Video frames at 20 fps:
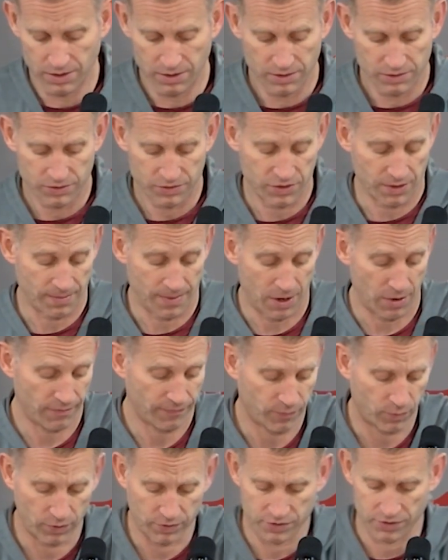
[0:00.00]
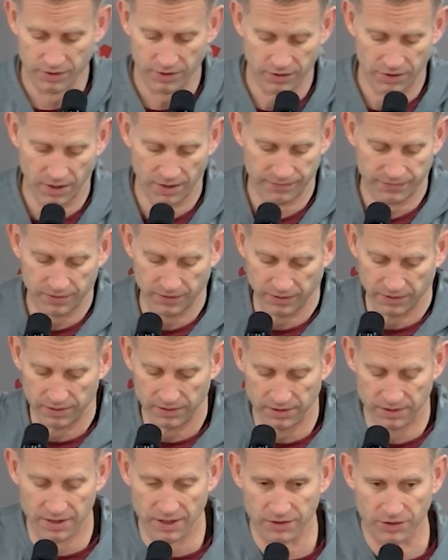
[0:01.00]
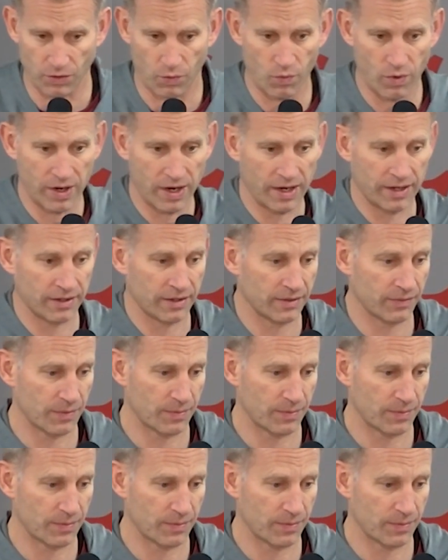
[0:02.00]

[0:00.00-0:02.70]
somehow fortunate enough to get the win.